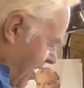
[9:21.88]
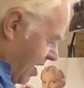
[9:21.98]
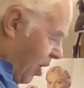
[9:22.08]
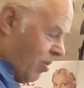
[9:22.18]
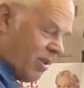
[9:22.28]

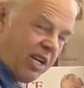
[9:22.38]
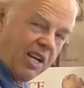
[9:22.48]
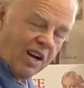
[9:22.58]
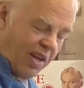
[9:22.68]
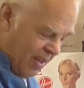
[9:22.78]
an old
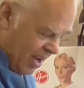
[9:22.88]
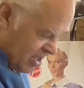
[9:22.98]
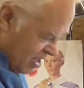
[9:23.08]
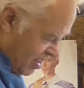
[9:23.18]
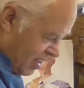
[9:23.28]
machine like
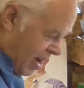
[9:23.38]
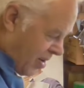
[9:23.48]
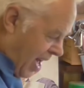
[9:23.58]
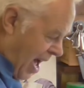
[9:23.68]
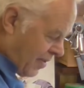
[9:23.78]
this. They
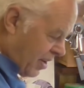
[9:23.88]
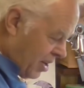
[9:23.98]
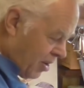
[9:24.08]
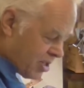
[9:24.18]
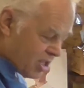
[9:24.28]
only ever
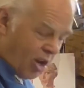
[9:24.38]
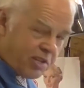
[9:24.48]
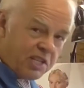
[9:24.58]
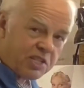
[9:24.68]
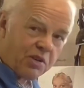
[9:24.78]
use
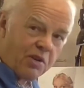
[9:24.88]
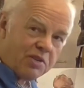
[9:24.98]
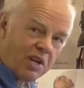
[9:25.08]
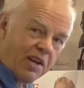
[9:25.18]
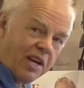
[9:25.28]
slotted
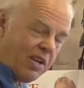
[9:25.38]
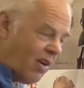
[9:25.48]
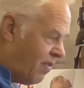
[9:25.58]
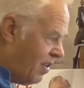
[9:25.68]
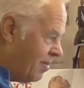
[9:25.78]
screws on it,
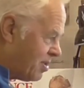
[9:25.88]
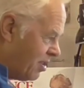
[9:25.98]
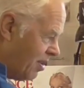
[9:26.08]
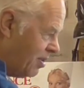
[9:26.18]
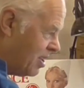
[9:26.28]
no Phillips
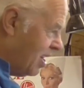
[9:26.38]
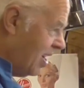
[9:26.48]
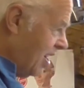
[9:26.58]
screws,